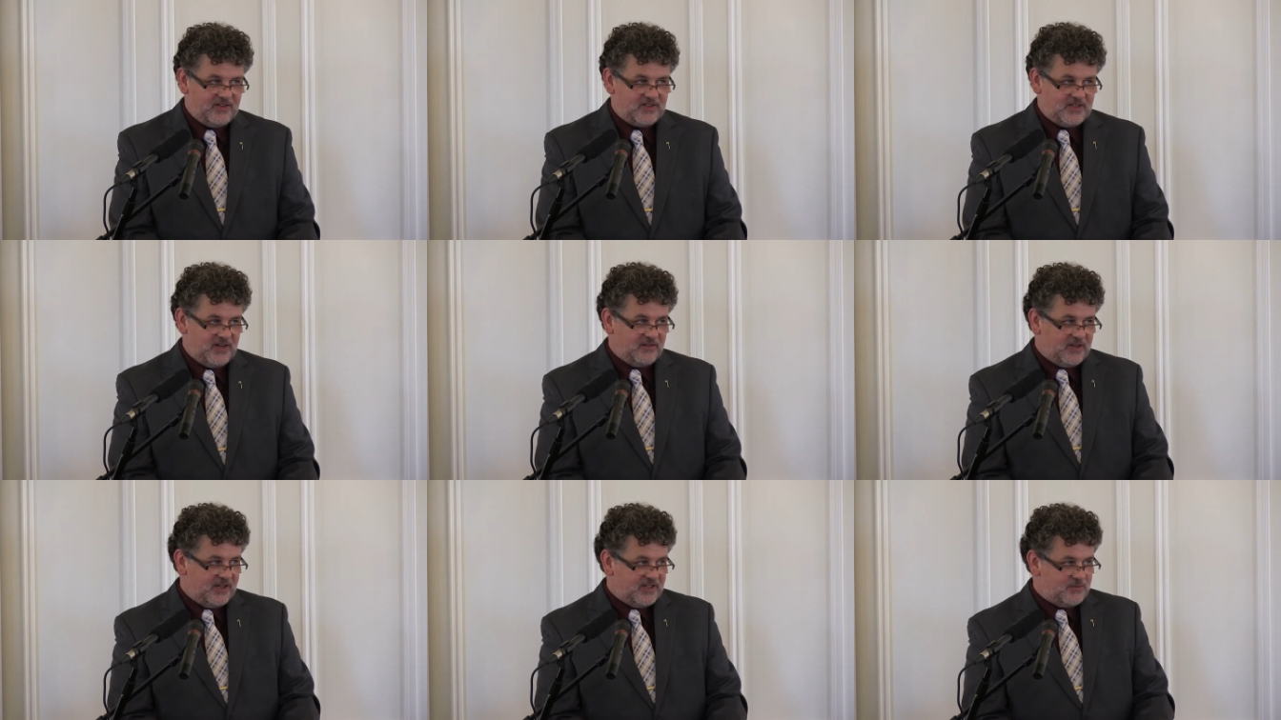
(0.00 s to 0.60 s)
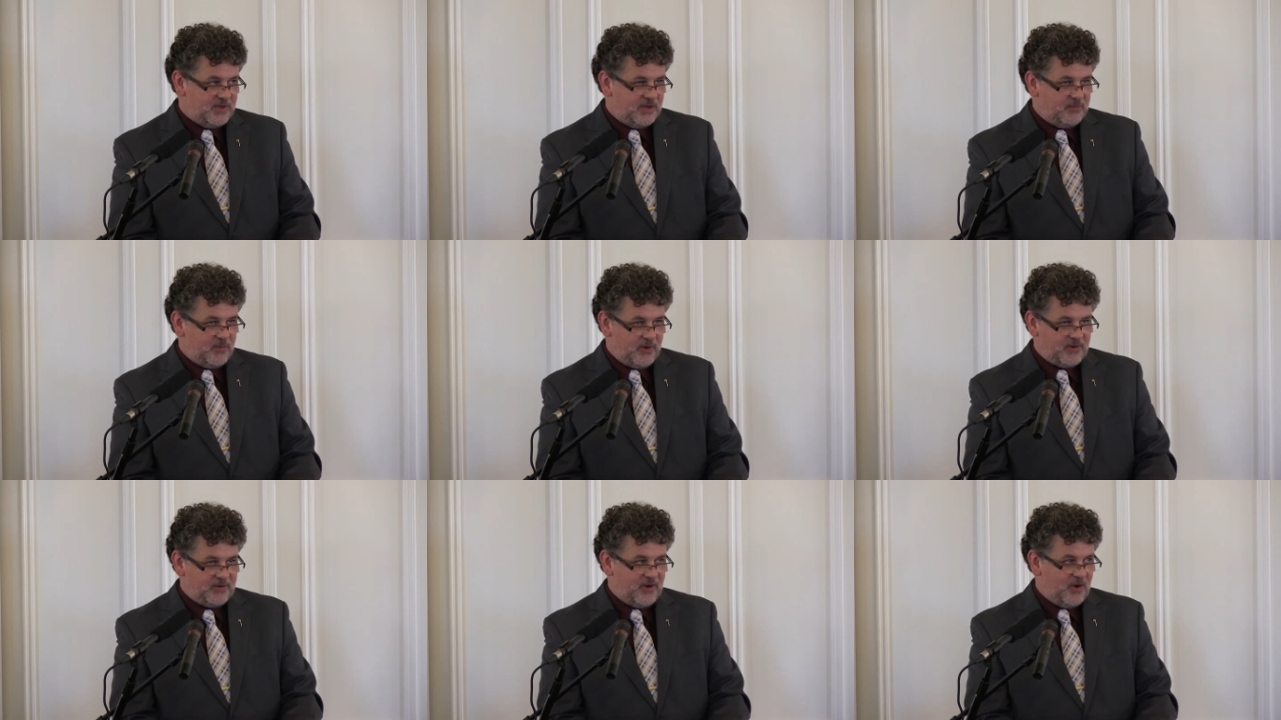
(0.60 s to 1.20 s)
She never likes me to
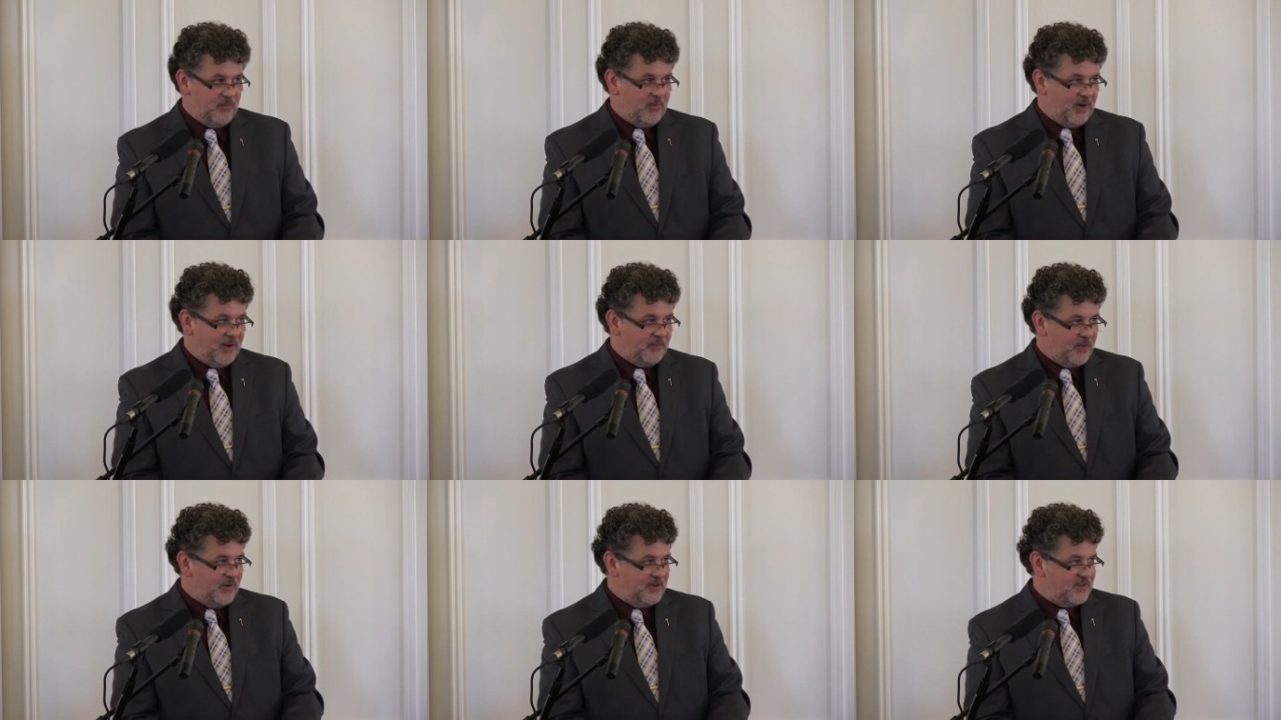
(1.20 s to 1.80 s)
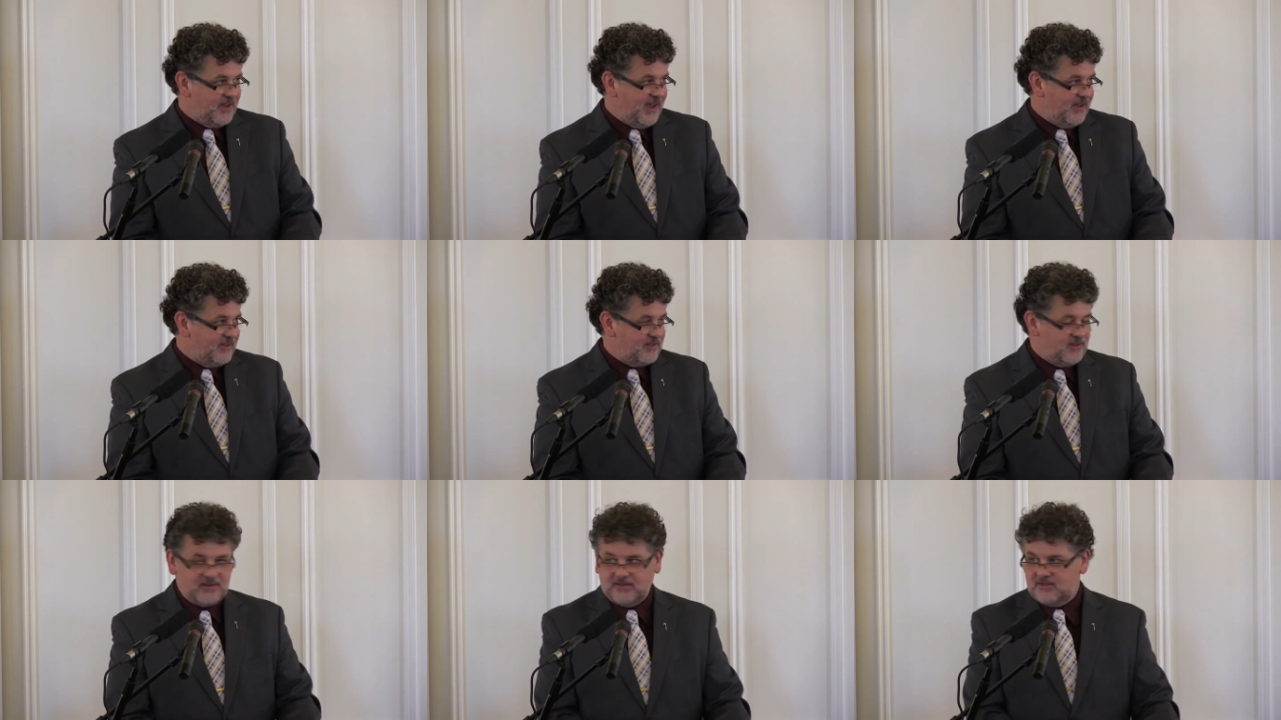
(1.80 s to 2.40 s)
point her out, but I'm going to
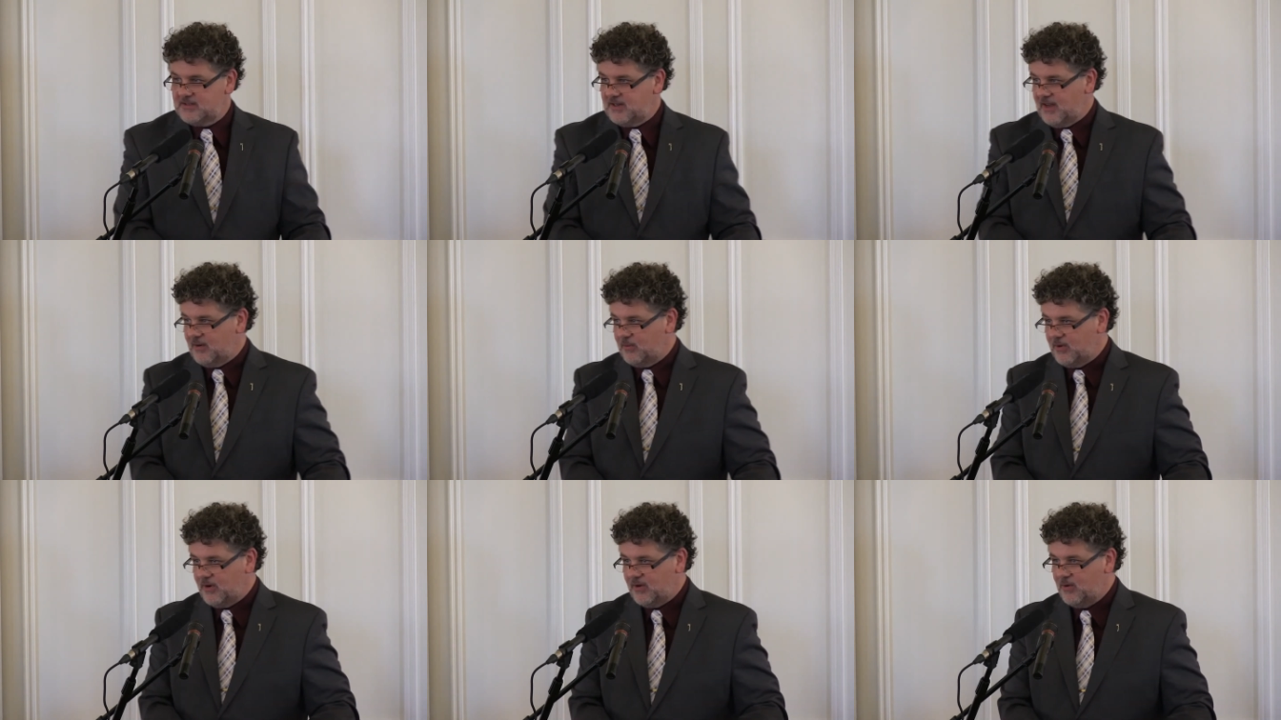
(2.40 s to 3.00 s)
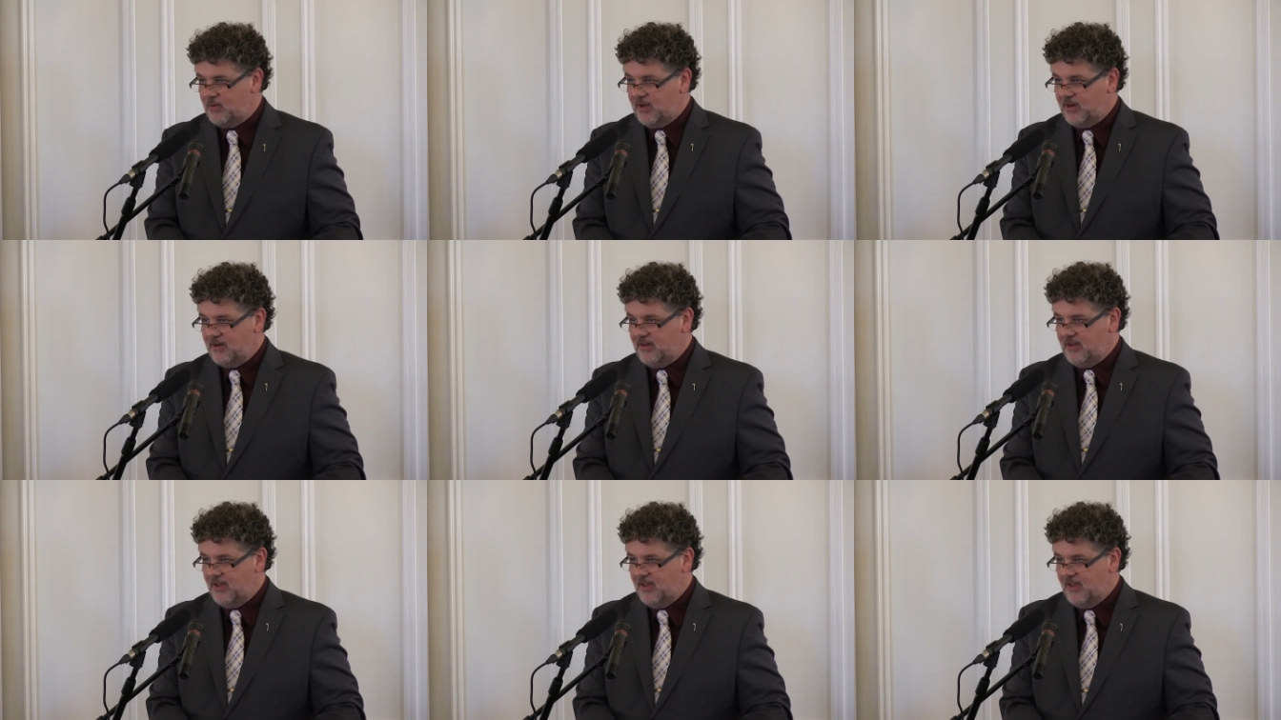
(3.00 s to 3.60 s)
ask her to stand. Where are you,
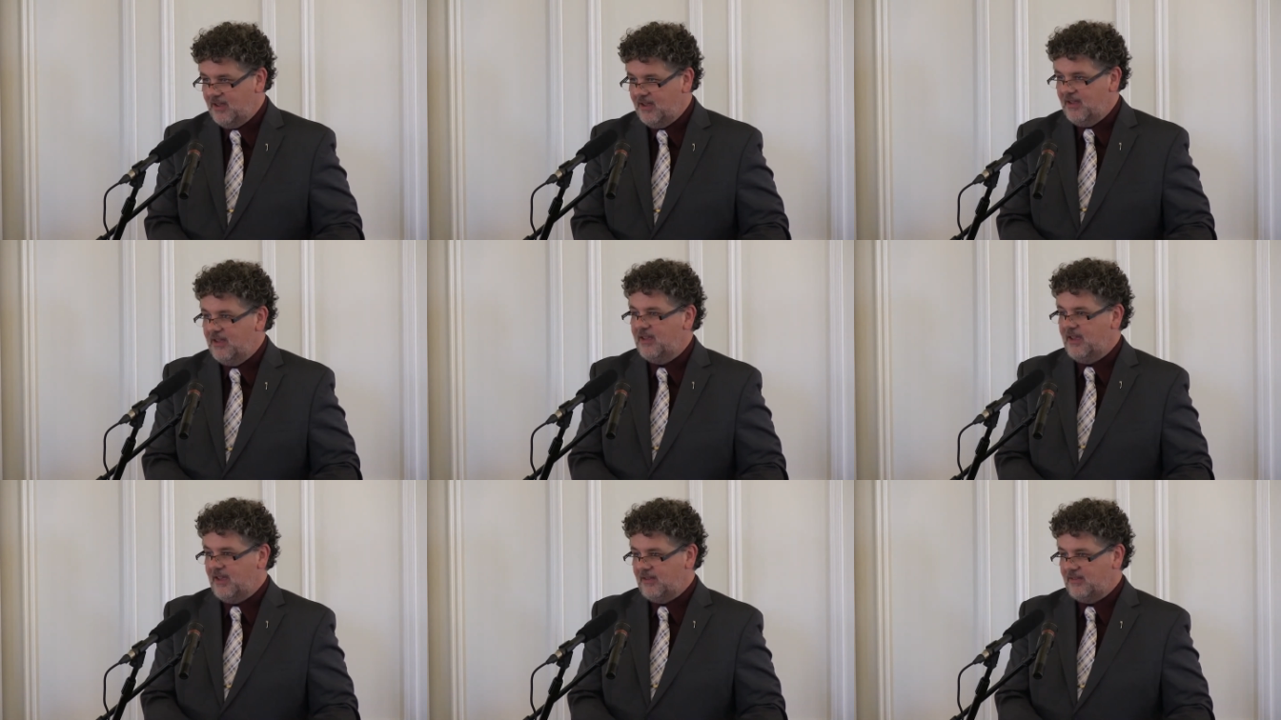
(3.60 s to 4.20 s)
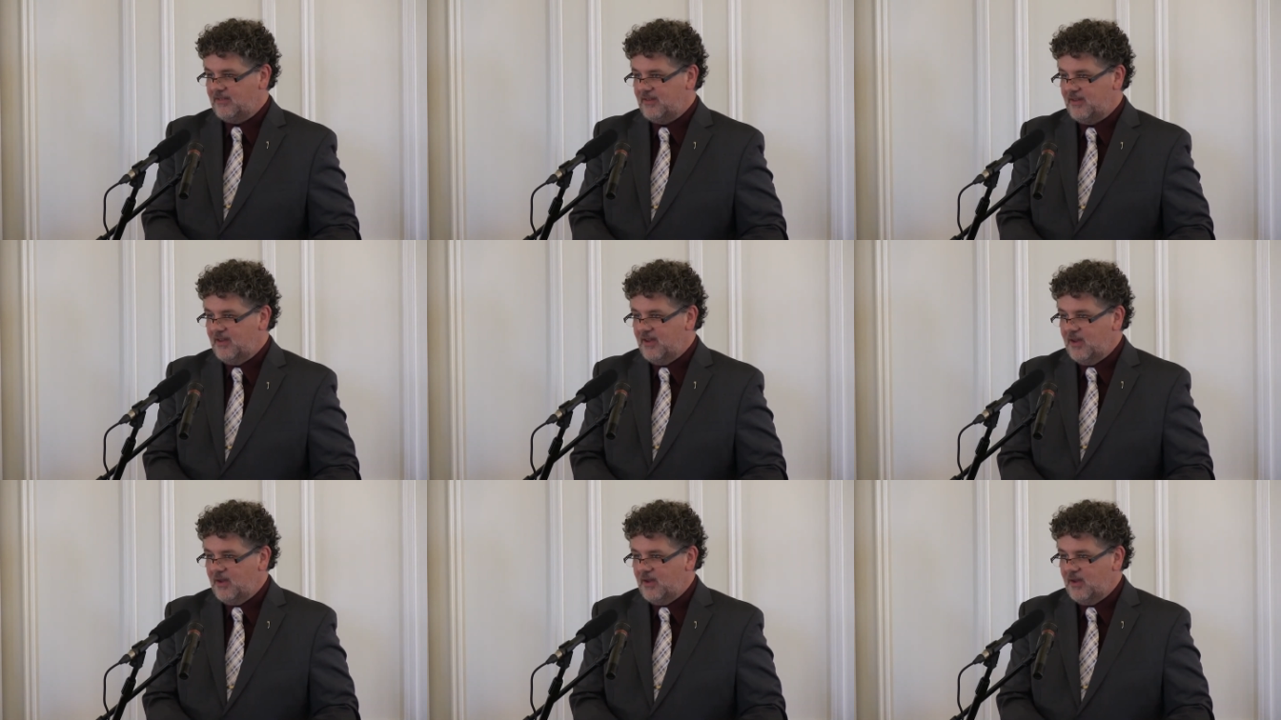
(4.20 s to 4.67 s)
Wendy? Yes.